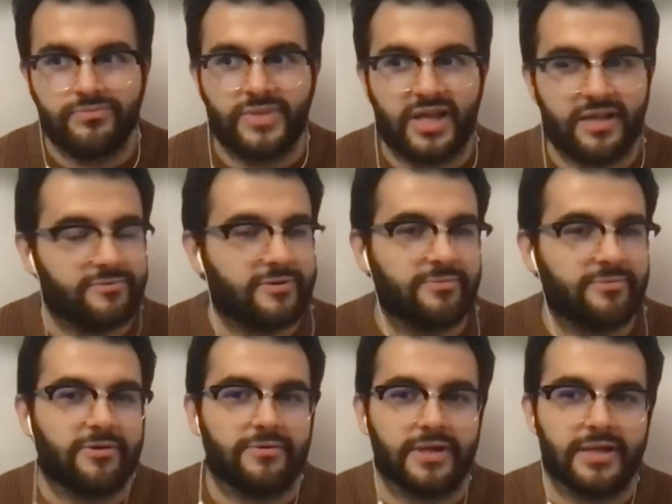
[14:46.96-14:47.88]
that's when
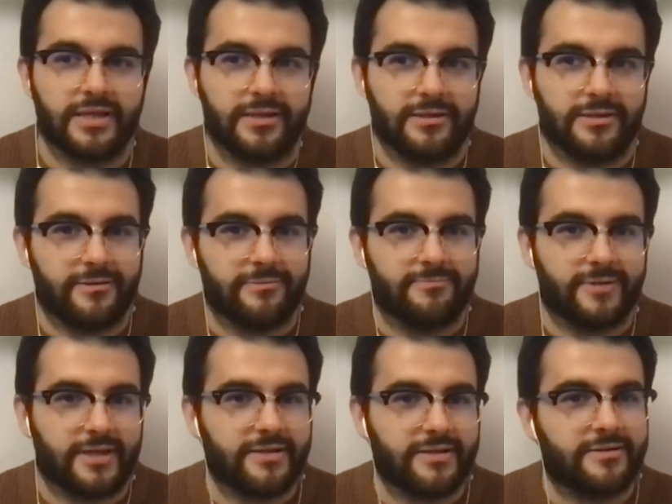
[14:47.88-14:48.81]
my reading and
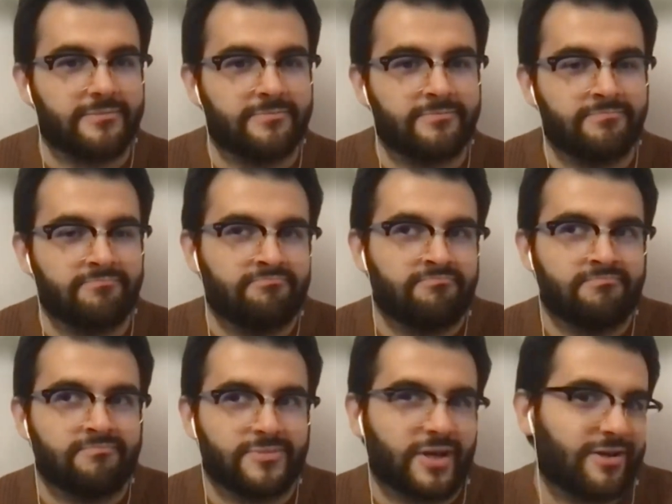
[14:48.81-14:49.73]
like
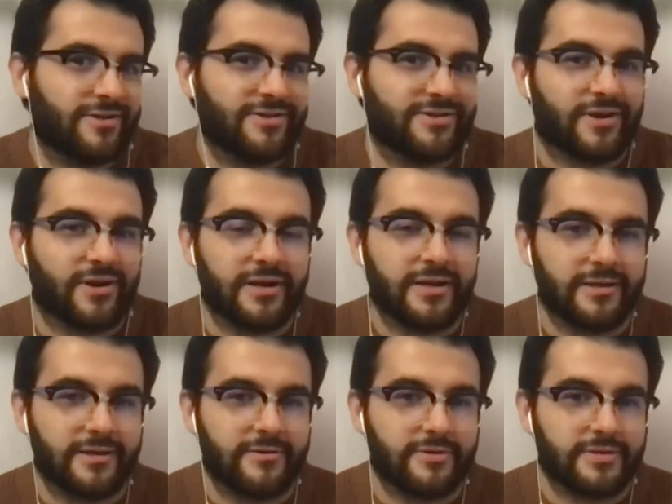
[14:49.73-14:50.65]
kind of
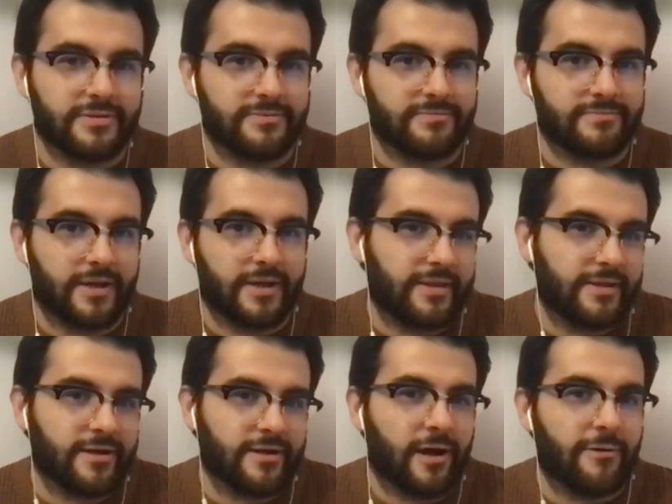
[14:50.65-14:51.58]
started. It was, I
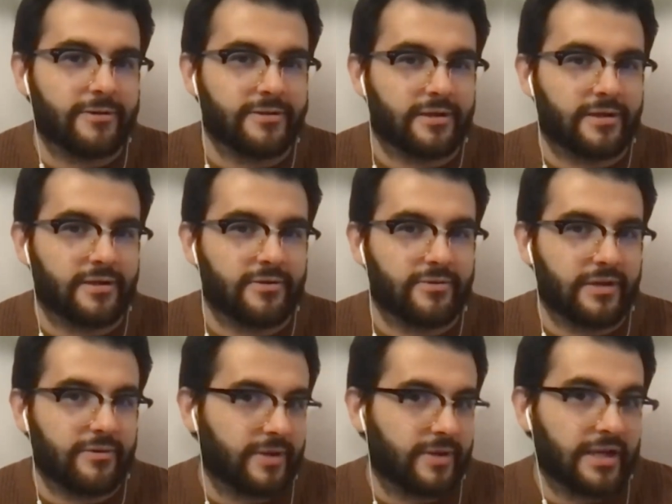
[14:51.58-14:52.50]
think comics are a
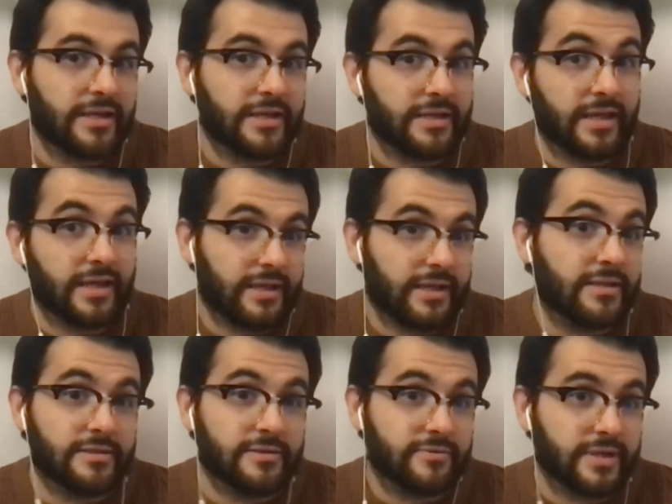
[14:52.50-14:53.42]
great way to get
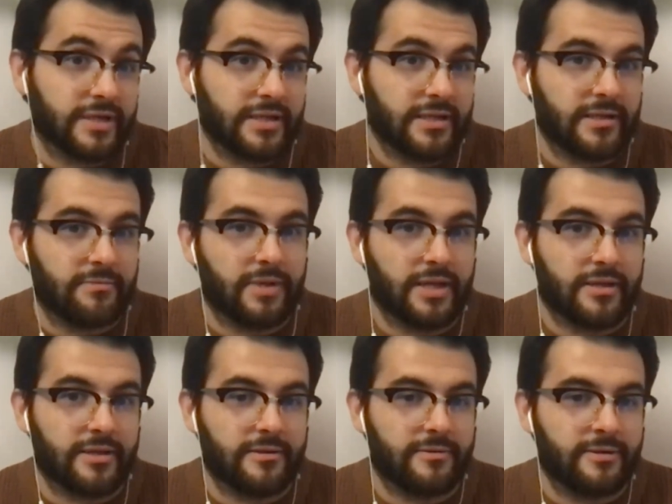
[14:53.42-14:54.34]
into reading and make
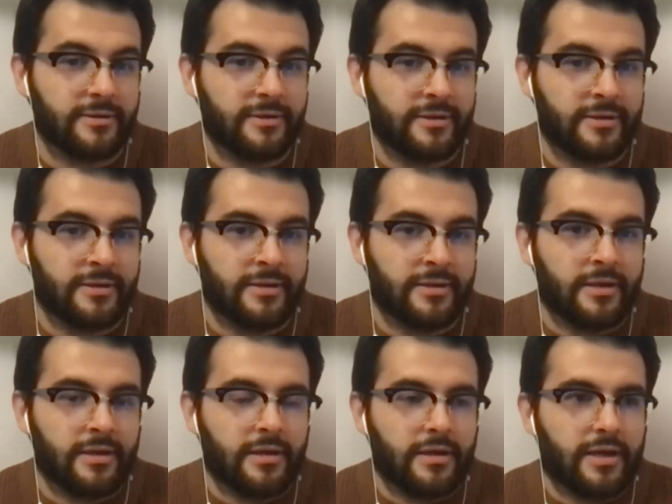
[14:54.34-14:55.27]
it,
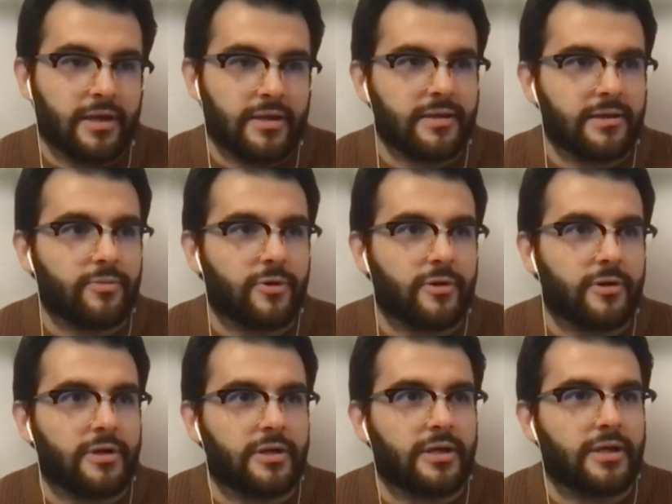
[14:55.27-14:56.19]
I think,
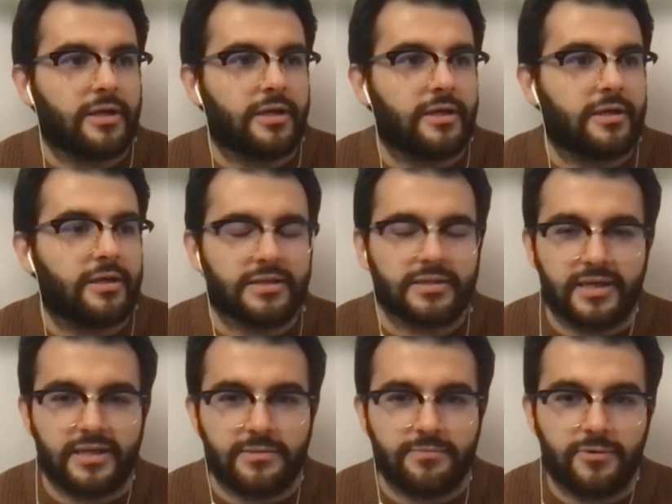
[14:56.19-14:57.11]
more
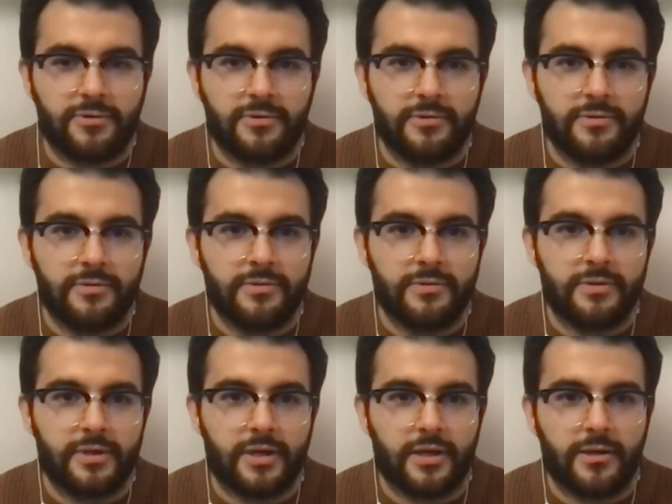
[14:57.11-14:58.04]
accessible.
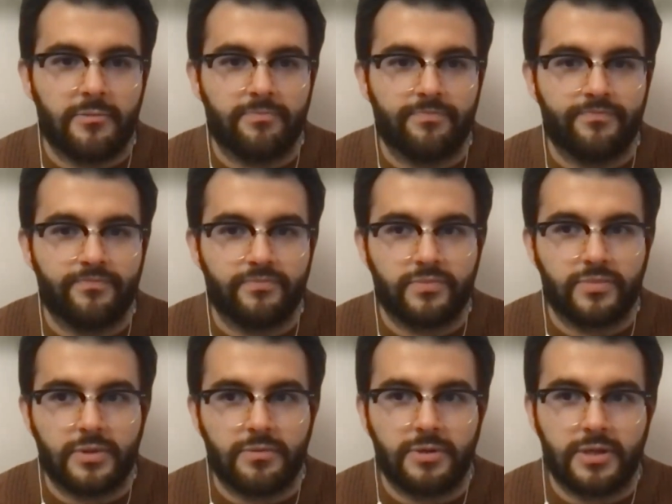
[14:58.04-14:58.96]
Um,
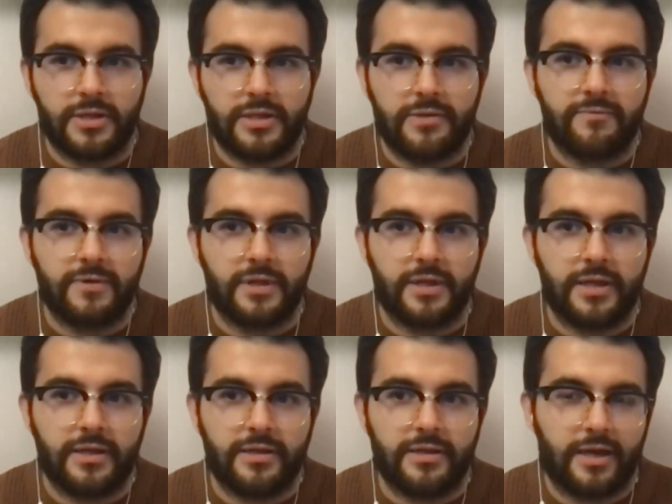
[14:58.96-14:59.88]
because I feel
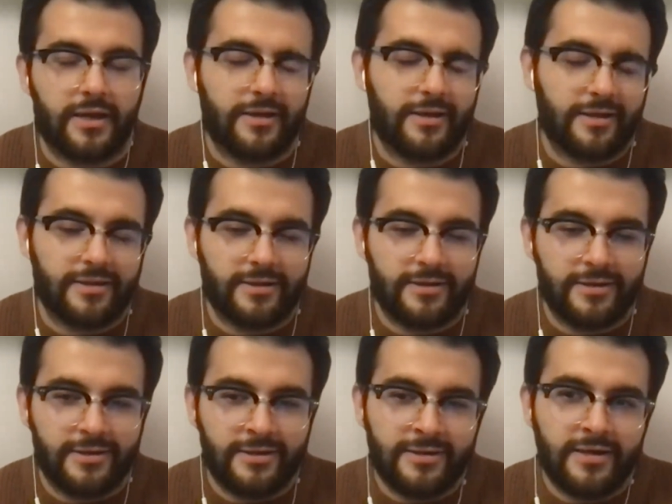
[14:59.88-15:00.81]
like
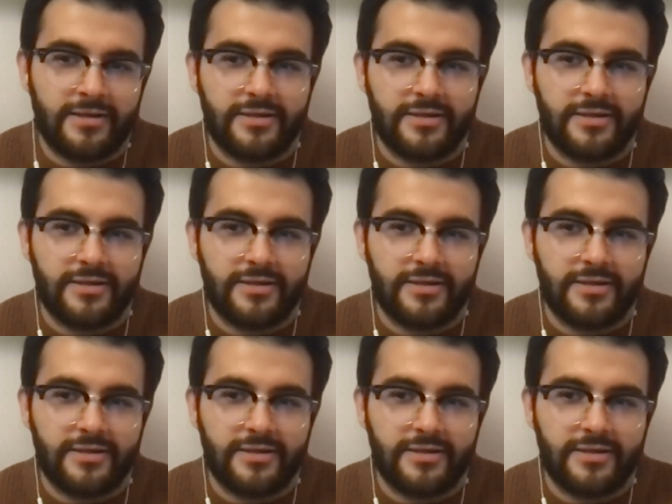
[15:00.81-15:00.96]
not